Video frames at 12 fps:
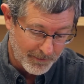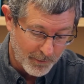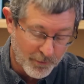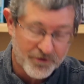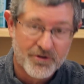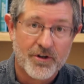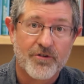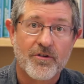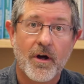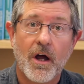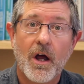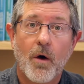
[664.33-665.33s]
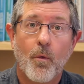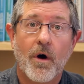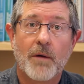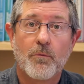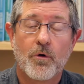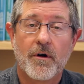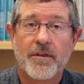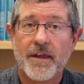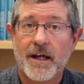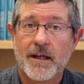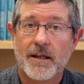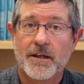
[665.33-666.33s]
It was just one more
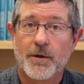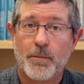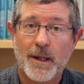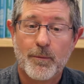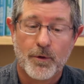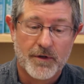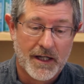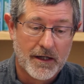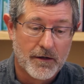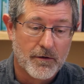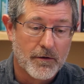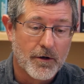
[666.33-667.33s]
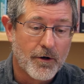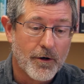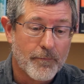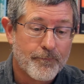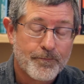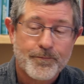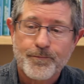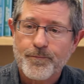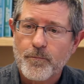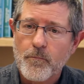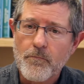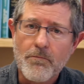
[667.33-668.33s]
thing that the people needed to learn.
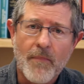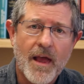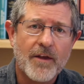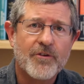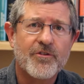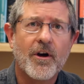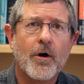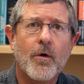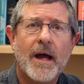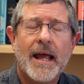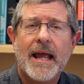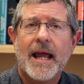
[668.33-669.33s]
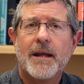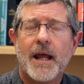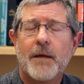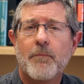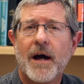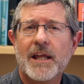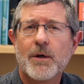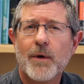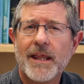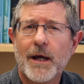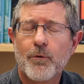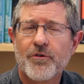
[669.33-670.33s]
And so, and by the
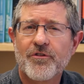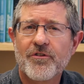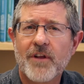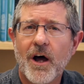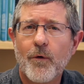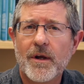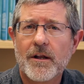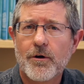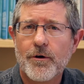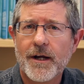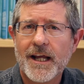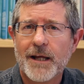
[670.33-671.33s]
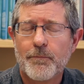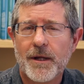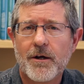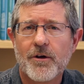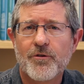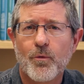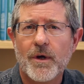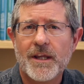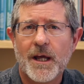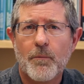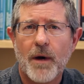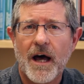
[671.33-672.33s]
way, they were slow in learning it, because when
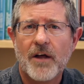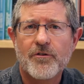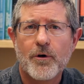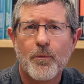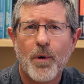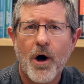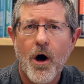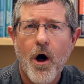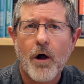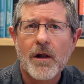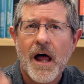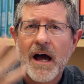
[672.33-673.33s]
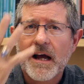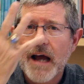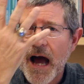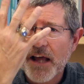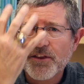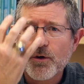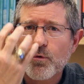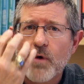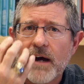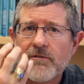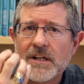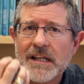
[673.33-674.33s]
the Apostle Paul got the
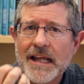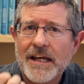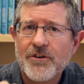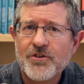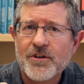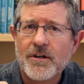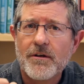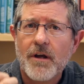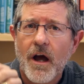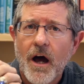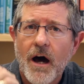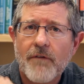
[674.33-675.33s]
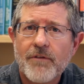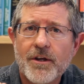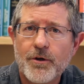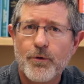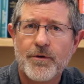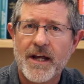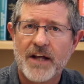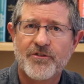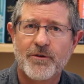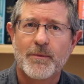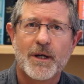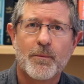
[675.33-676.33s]
revelation of the New
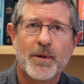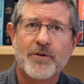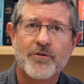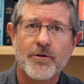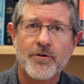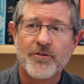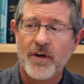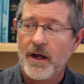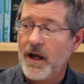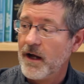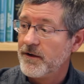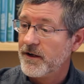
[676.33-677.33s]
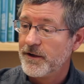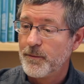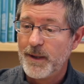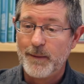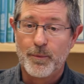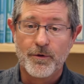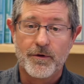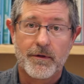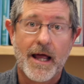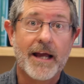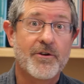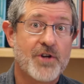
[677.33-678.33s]
Testament epistles, did the people
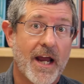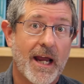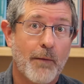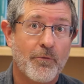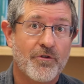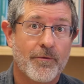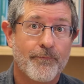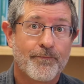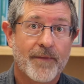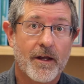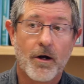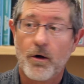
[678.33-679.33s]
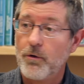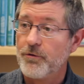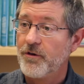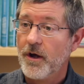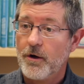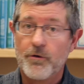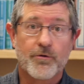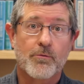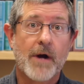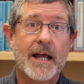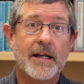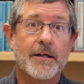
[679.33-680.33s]
like James, you know, who's
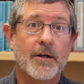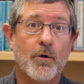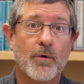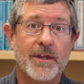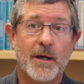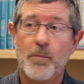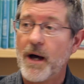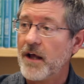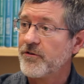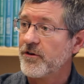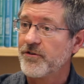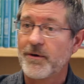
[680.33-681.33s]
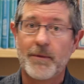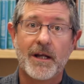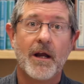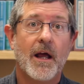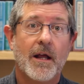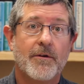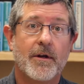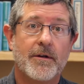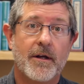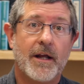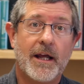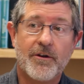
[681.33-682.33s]
right in there with the apostles, I mean,
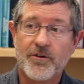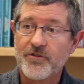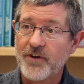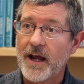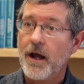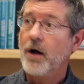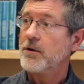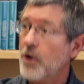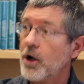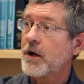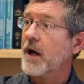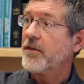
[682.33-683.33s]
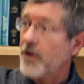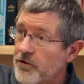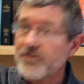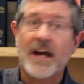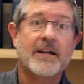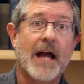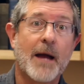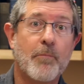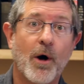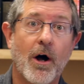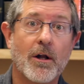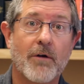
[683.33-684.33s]
did he just say, look, there's that guy
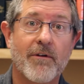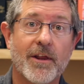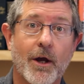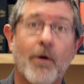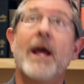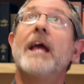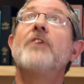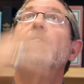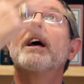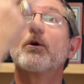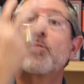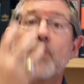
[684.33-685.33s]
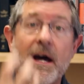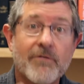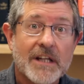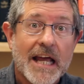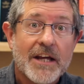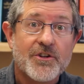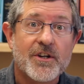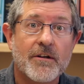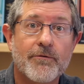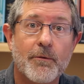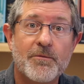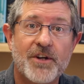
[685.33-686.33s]
Paul over there. He's getting
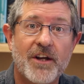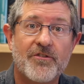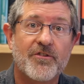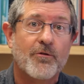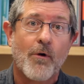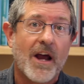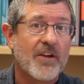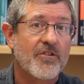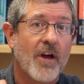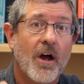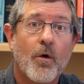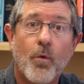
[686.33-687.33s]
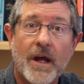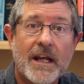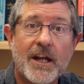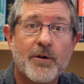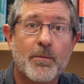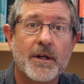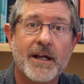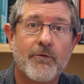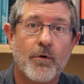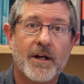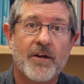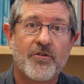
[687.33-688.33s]
revelation from Jesus Christ. We need to believe
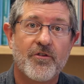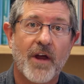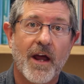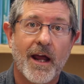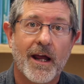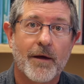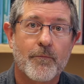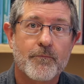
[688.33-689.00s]
what he's saying.